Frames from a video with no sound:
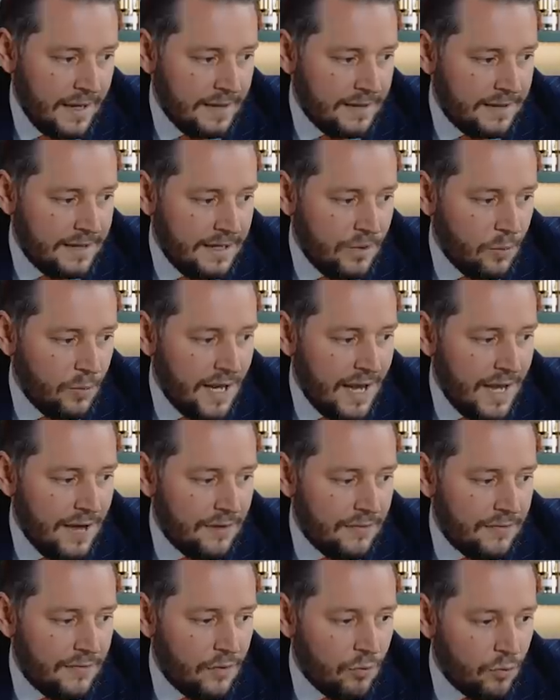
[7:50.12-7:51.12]
And here we
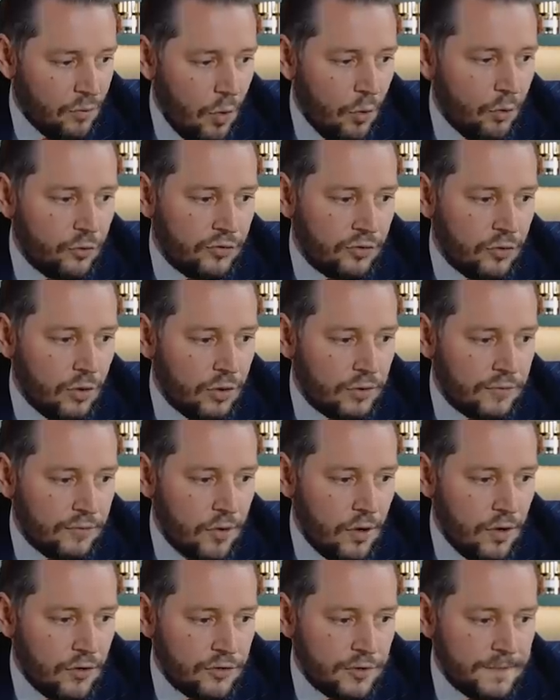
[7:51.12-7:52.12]
have the rose gold
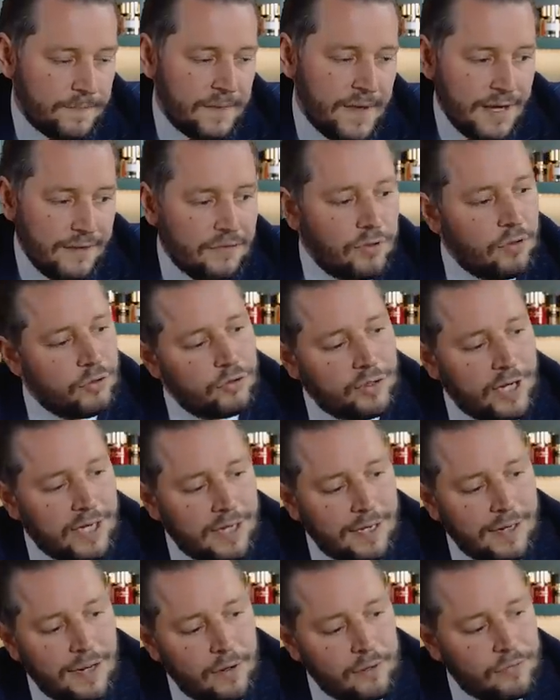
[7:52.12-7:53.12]
version. If you're
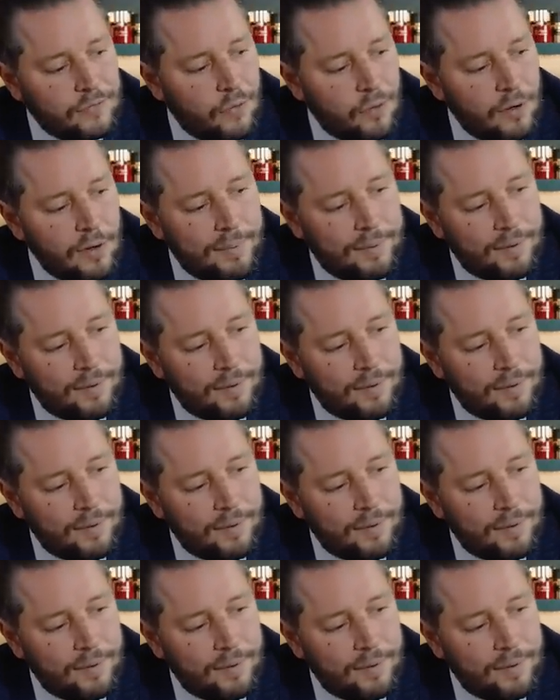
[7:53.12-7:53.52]
checking out for a